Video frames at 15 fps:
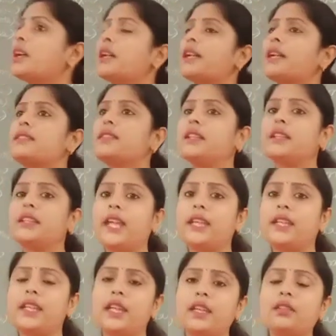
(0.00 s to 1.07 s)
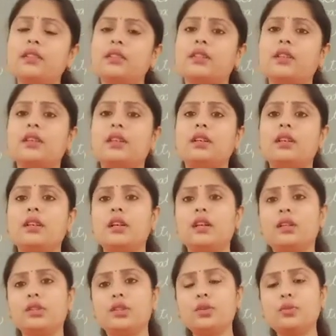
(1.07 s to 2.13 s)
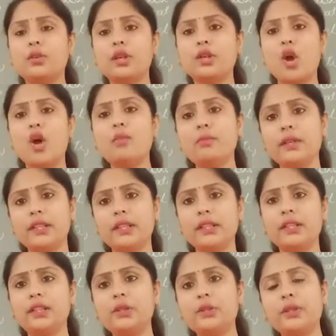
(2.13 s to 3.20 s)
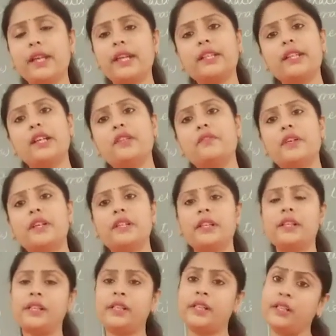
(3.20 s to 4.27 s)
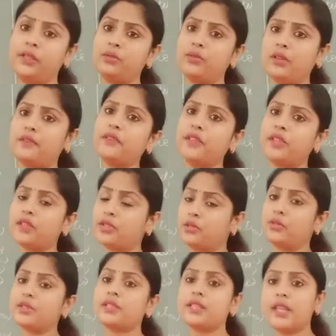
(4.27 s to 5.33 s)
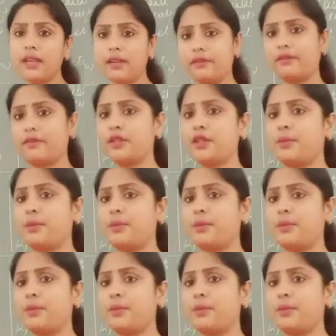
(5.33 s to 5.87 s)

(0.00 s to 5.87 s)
is it taking to a raw material to get converted into a finished goods. If the